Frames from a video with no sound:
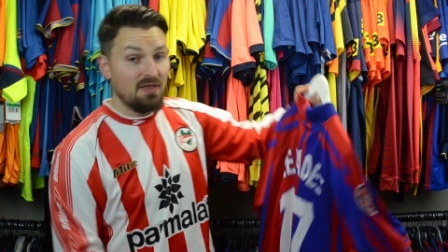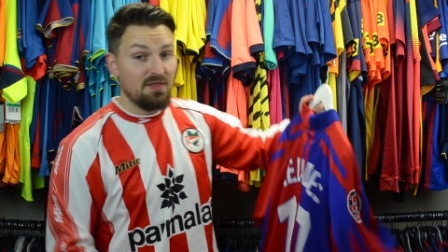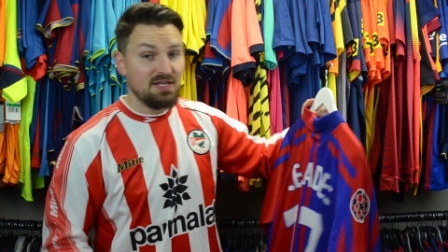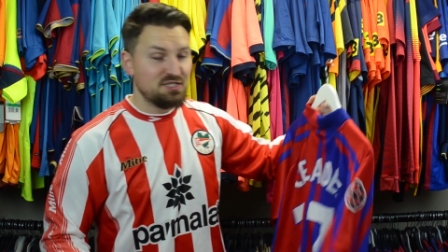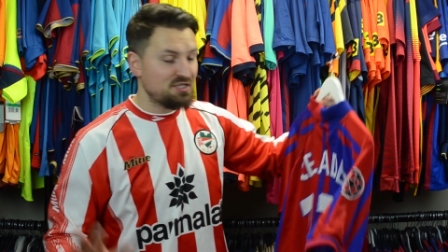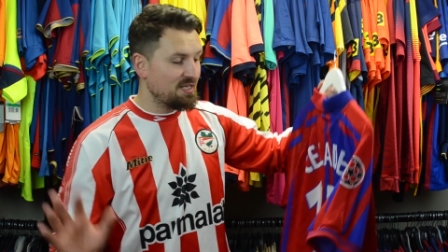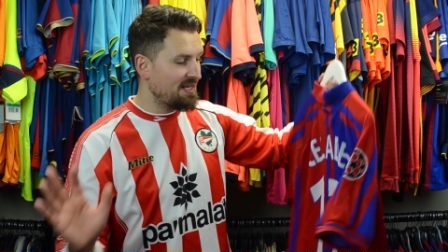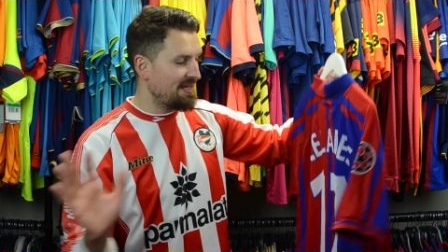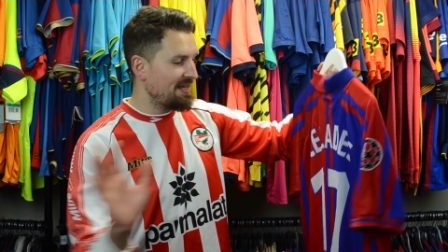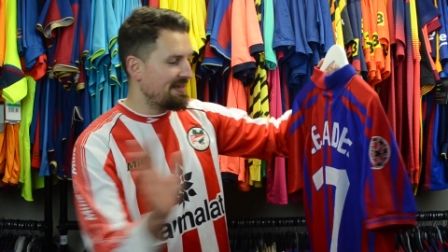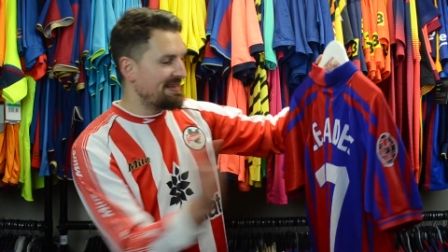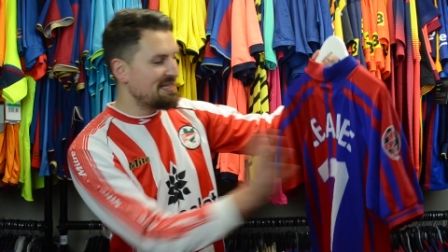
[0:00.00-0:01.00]
This
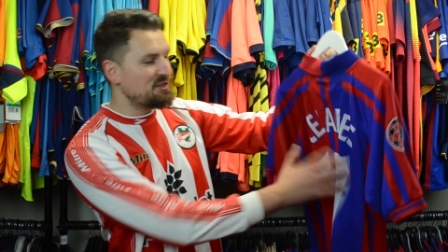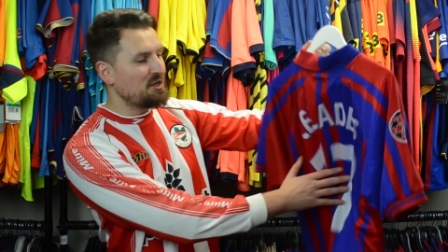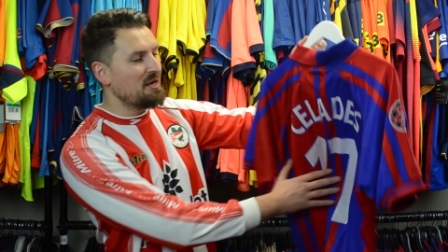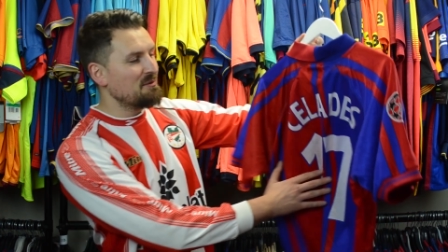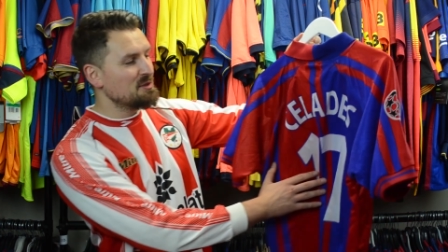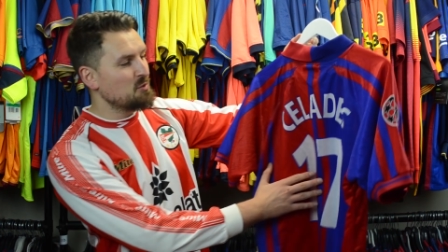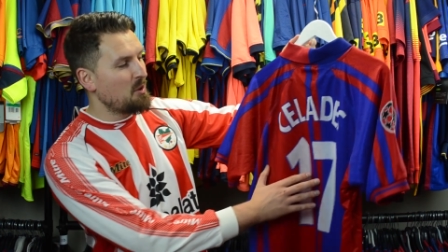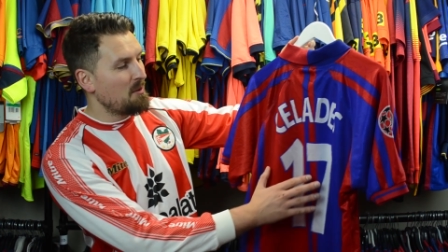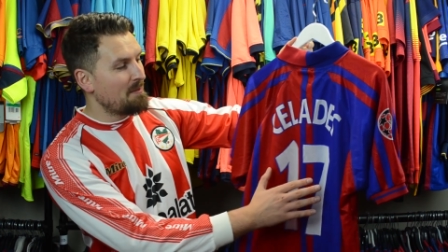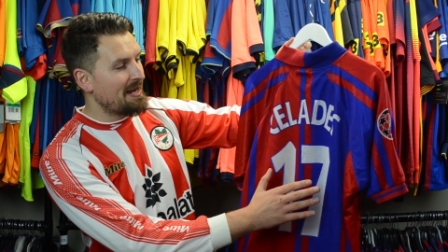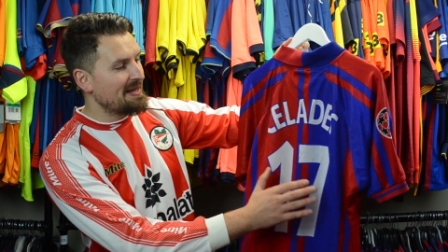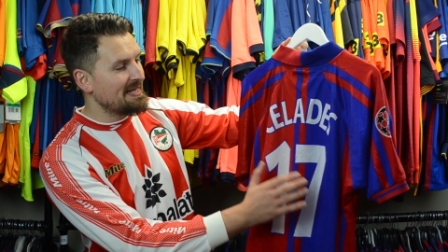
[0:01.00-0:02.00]
uh, this shirt was
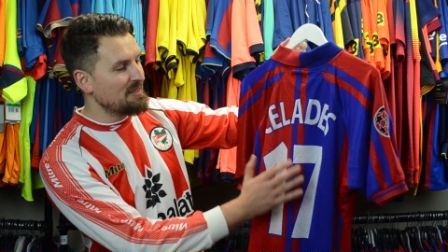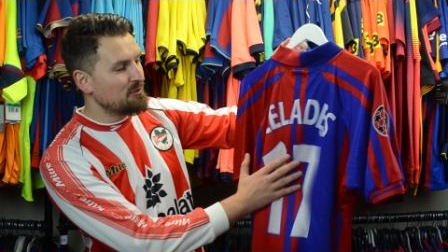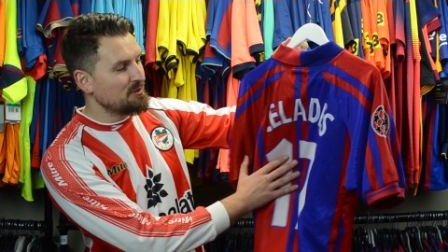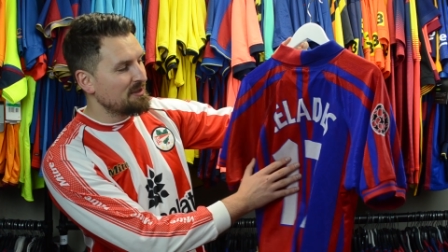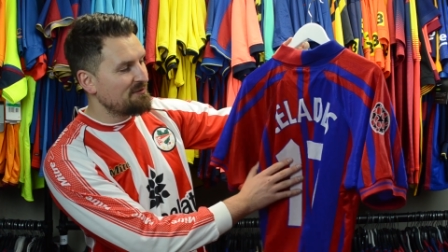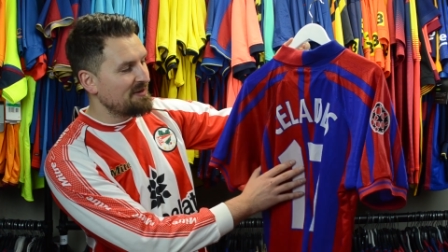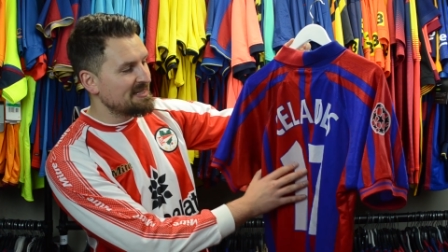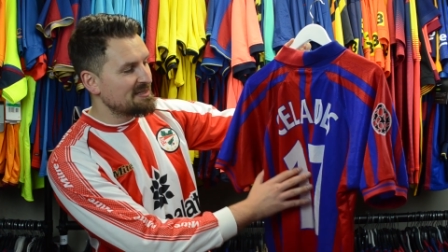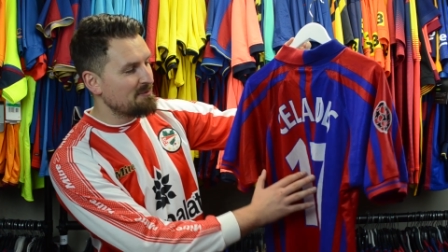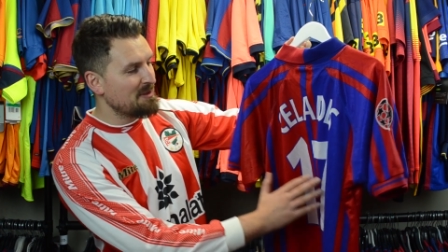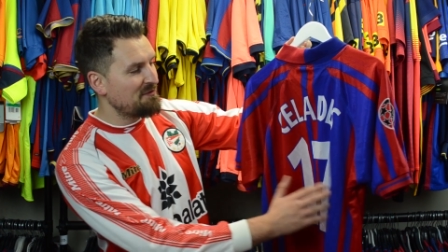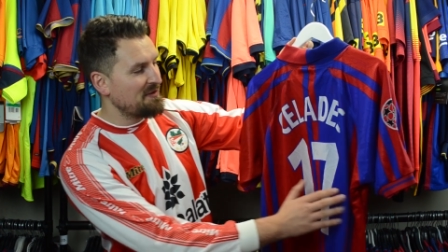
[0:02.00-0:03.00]
worn by the young
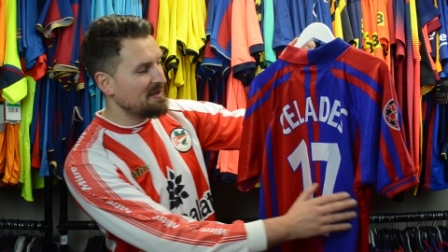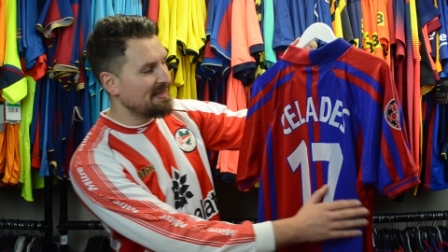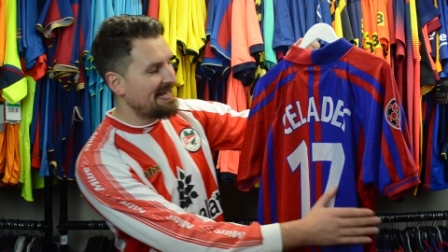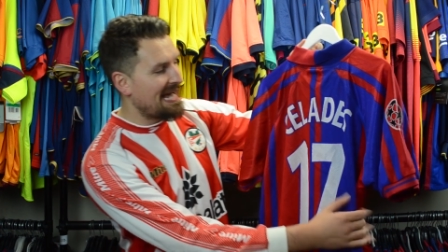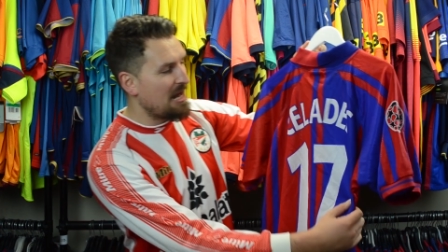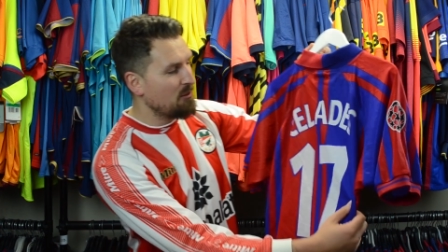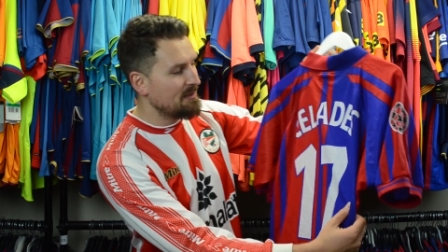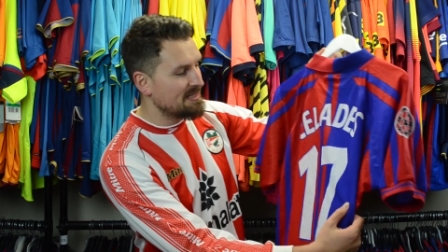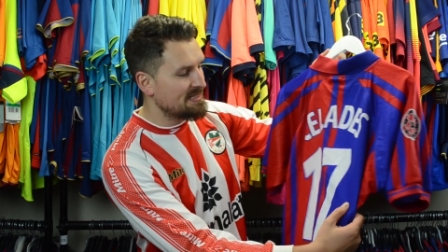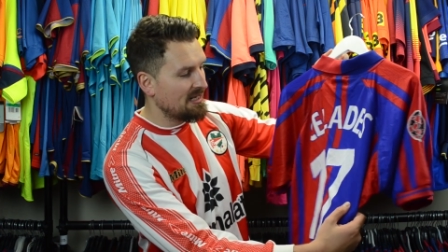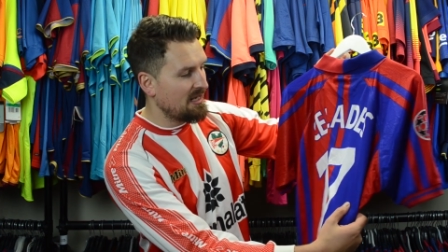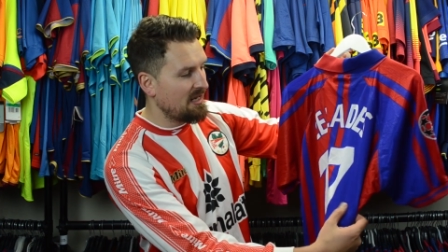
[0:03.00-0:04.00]
defensive midfielder Albert
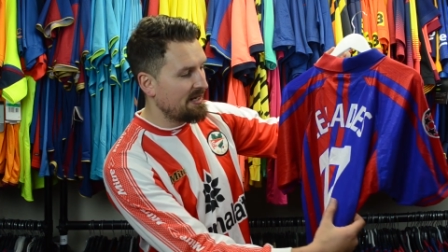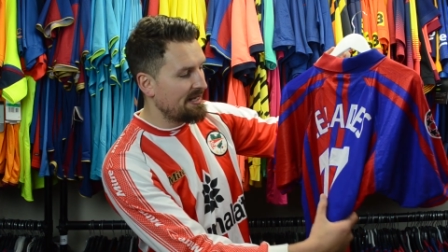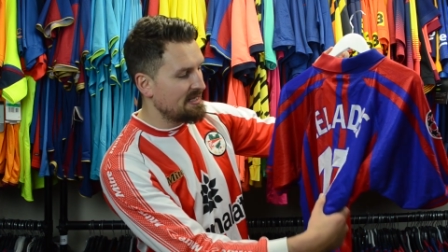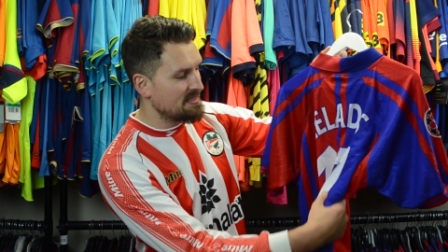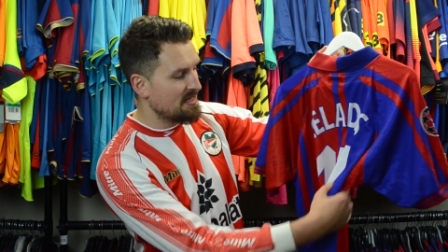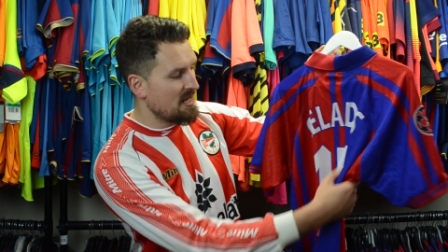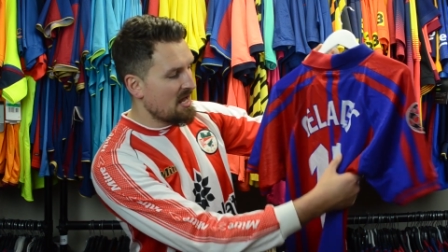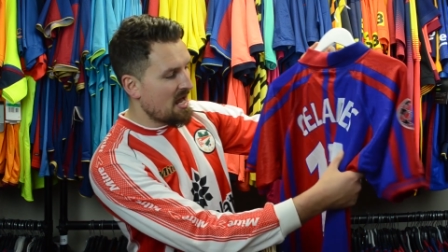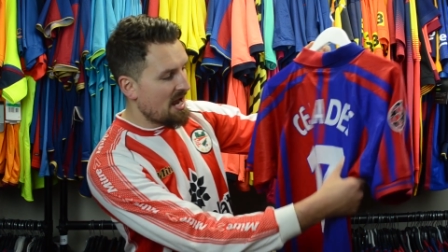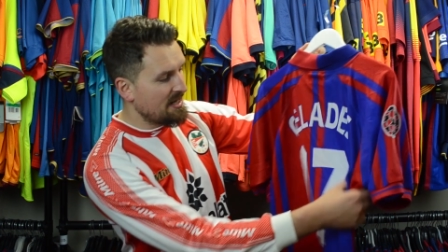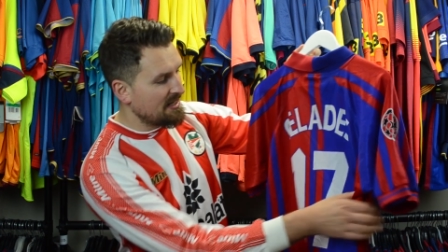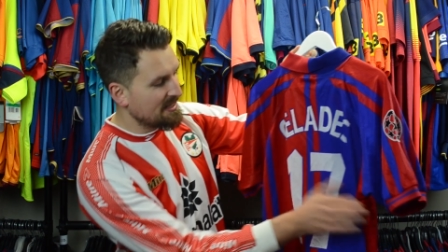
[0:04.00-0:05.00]
Salades,
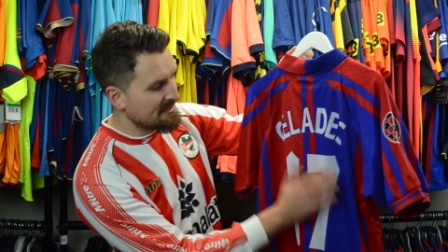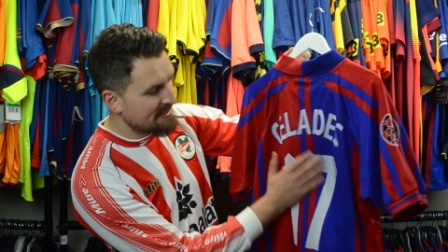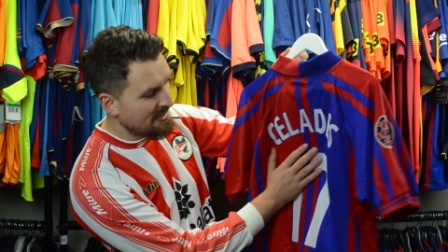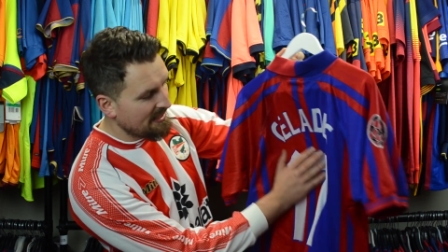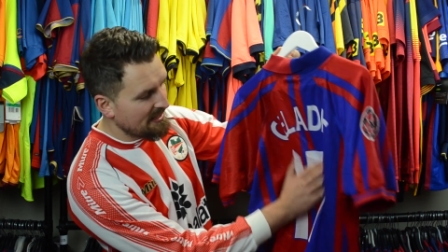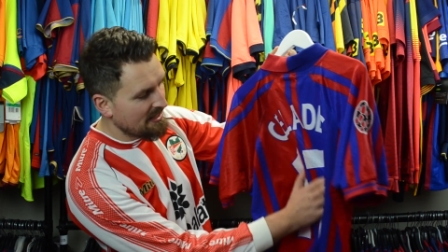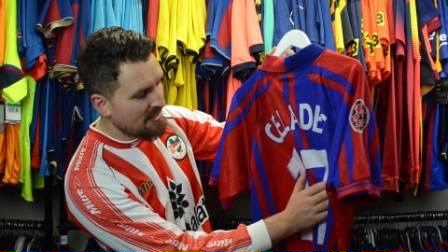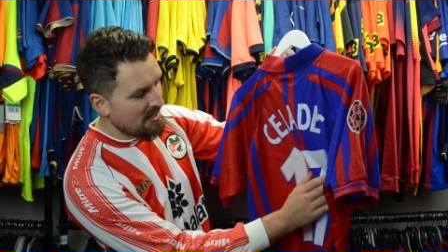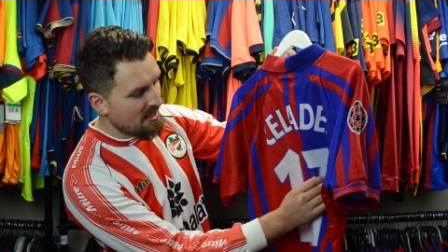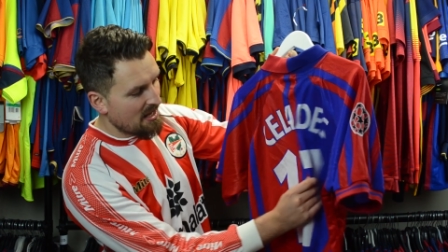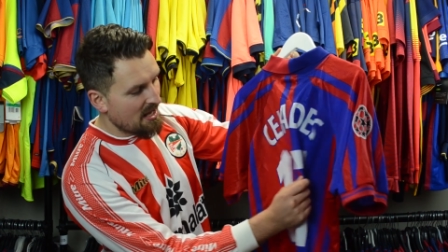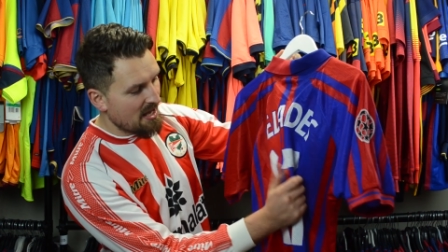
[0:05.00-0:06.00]
and you can see
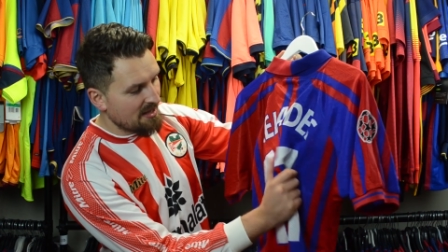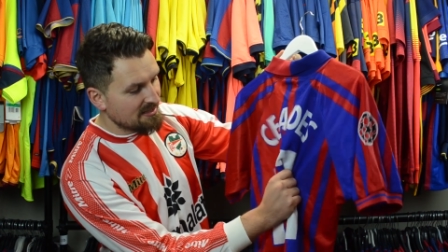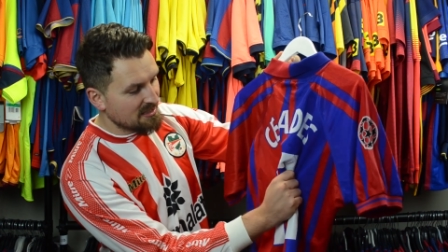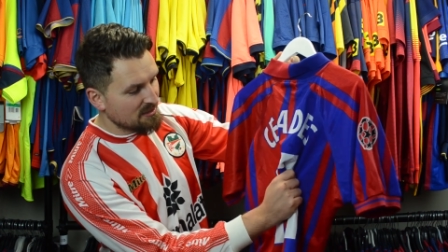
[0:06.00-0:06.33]
uh, this